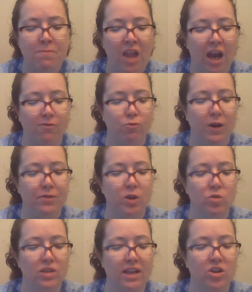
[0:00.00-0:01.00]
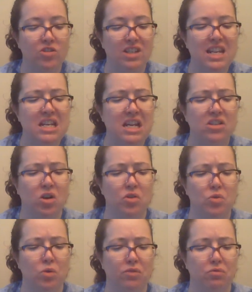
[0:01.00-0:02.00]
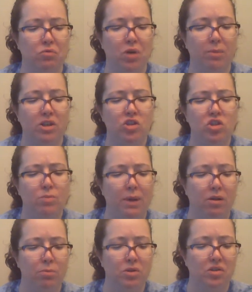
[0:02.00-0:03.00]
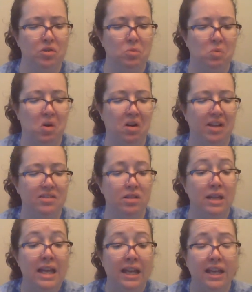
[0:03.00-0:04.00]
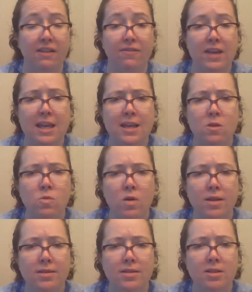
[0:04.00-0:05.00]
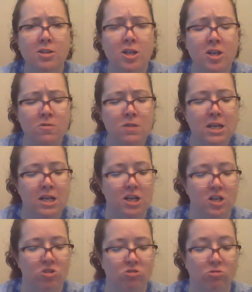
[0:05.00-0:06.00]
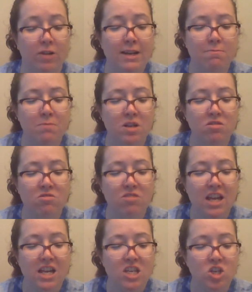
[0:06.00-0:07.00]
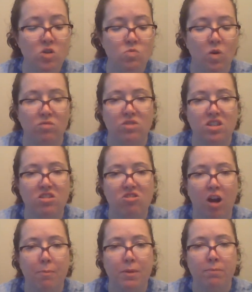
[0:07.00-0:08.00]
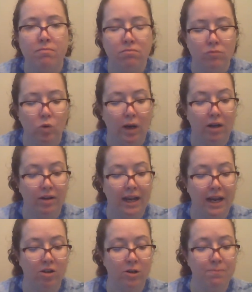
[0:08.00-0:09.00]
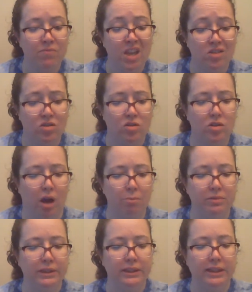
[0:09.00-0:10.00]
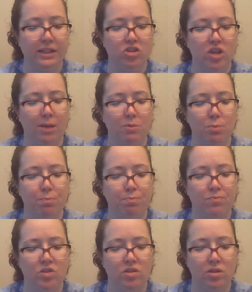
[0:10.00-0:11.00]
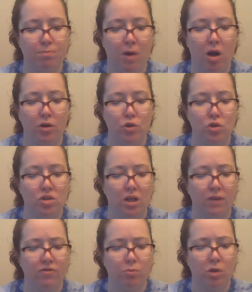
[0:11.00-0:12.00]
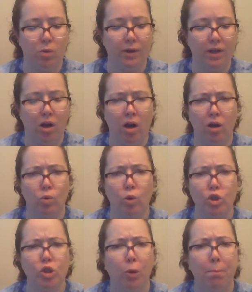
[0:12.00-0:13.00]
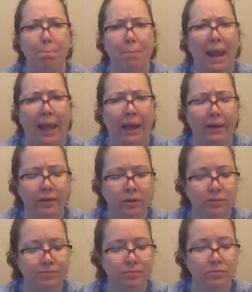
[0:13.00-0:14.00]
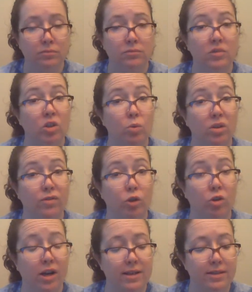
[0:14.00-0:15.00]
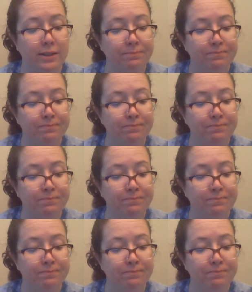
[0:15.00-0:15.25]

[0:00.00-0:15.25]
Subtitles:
I've read those letters, and he needs all sort of rubbish spell books and wands, and if he wants to go, a great muggle like you won't stop him," growled Hagrid. "Stop Lily and James Potter's son from going to Hogwarts. You're mad." Another word for crazy.